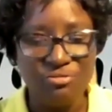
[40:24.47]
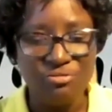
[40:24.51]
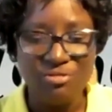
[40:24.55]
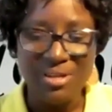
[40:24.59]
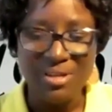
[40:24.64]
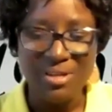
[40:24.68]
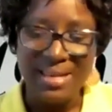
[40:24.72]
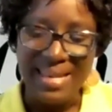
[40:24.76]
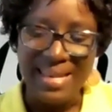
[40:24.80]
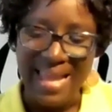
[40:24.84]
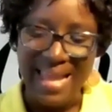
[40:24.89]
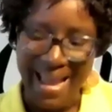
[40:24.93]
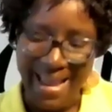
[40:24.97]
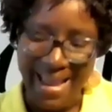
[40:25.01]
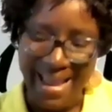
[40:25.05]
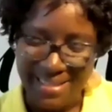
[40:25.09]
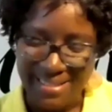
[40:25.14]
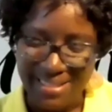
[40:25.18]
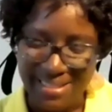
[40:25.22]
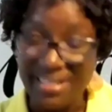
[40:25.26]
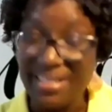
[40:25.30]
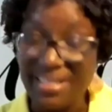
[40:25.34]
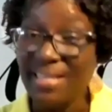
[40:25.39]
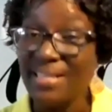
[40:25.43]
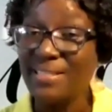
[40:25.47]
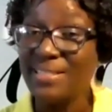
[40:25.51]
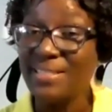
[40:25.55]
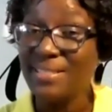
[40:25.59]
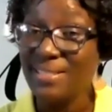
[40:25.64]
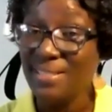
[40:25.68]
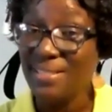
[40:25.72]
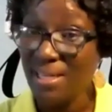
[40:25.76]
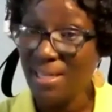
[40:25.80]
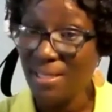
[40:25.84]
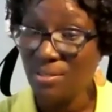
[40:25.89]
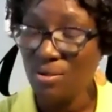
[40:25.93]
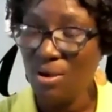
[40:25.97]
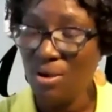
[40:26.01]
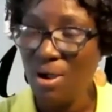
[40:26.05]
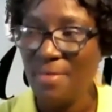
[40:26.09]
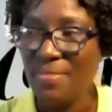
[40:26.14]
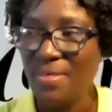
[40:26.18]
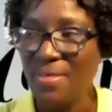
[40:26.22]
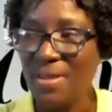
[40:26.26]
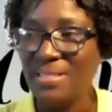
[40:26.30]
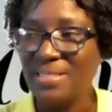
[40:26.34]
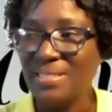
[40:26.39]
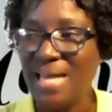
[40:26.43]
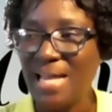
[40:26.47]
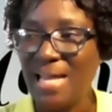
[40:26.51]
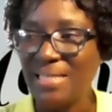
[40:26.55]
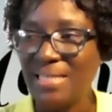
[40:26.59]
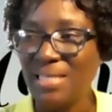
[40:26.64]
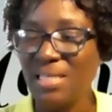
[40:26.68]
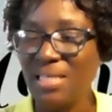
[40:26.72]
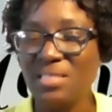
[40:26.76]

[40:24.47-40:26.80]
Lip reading: realized and can say to others that